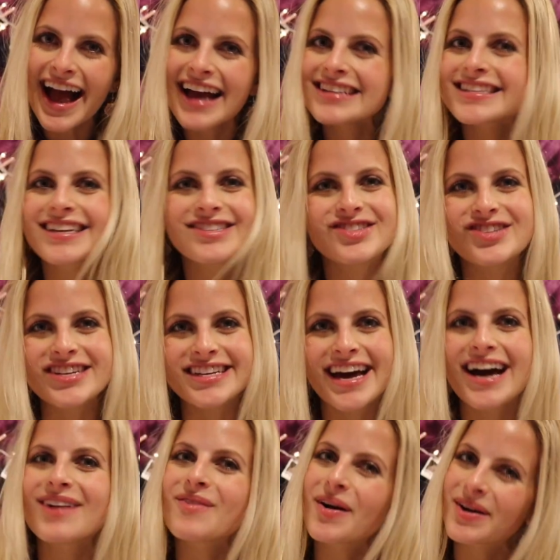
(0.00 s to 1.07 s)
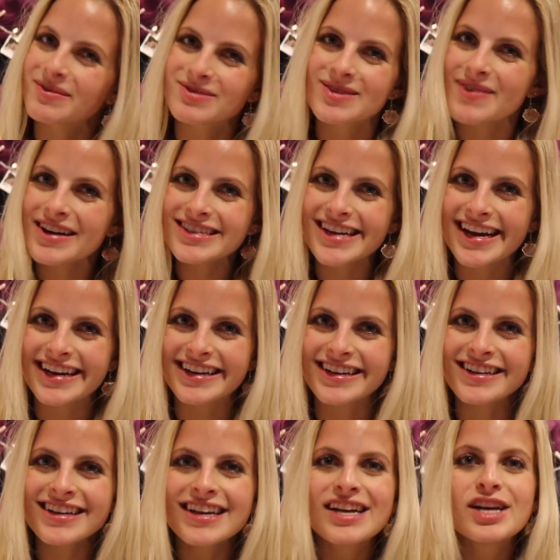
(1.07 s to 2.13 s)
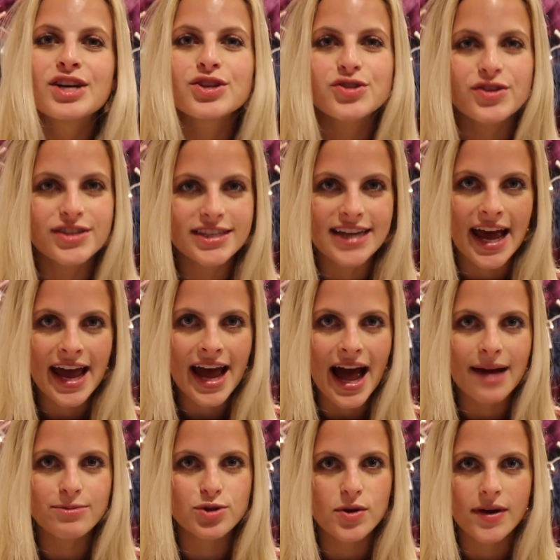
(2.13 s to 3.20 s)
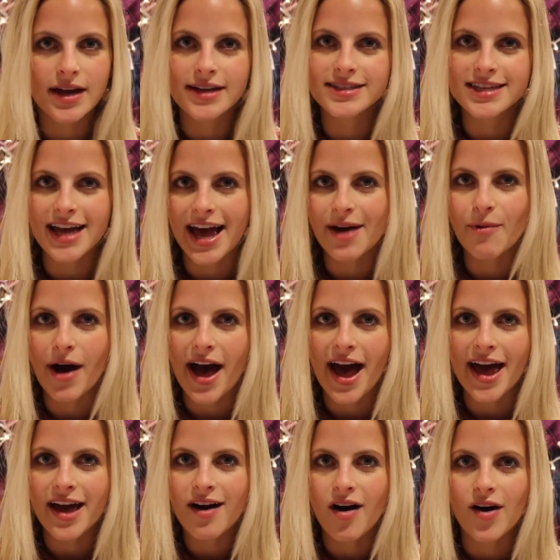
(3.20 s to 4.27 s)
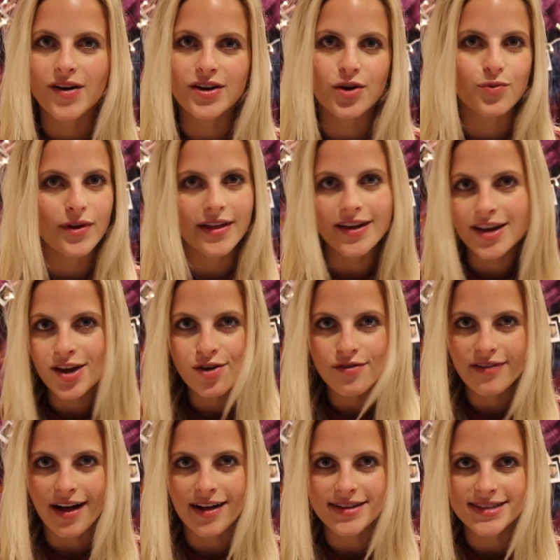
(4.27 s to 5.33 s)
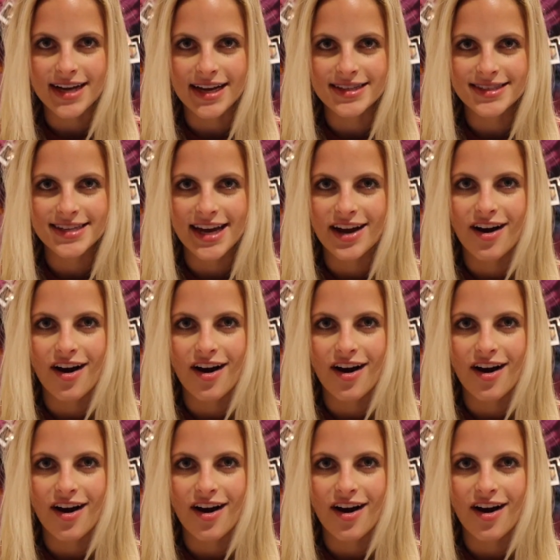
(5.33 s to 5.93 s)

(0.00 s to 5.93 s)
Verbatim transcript: guys, it's Gina, welcome to my channel. So today I'm doing a DIY on a really cute Valentine's Day